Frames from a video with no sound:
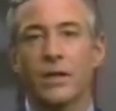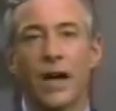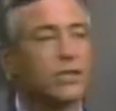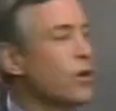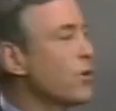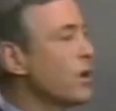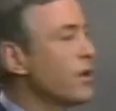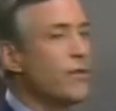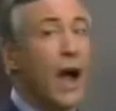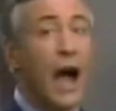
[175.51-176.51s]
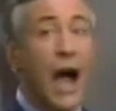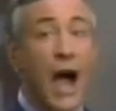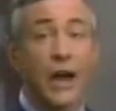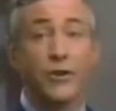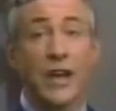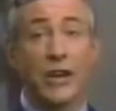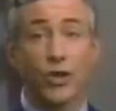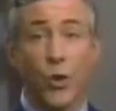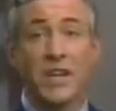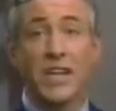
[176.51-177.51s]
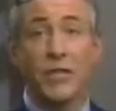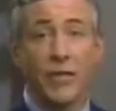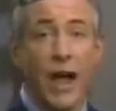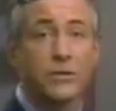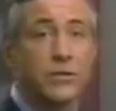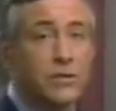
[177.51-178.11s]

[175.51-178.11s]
A total of 120,000